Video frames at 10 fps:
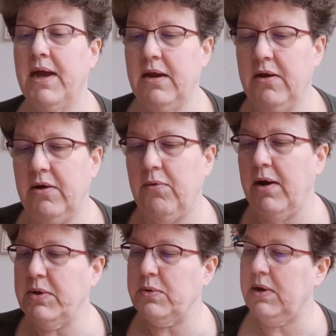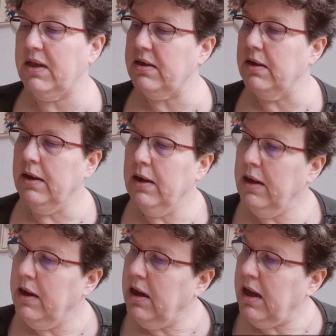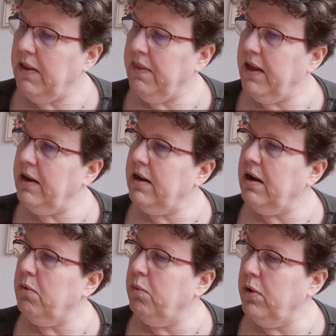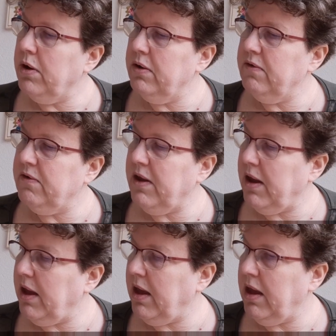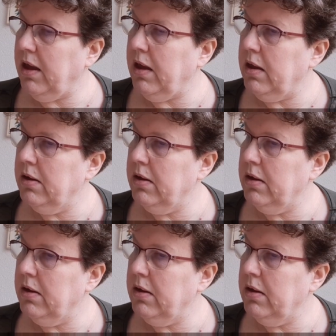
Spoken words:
hadn't got around to it. And then there was a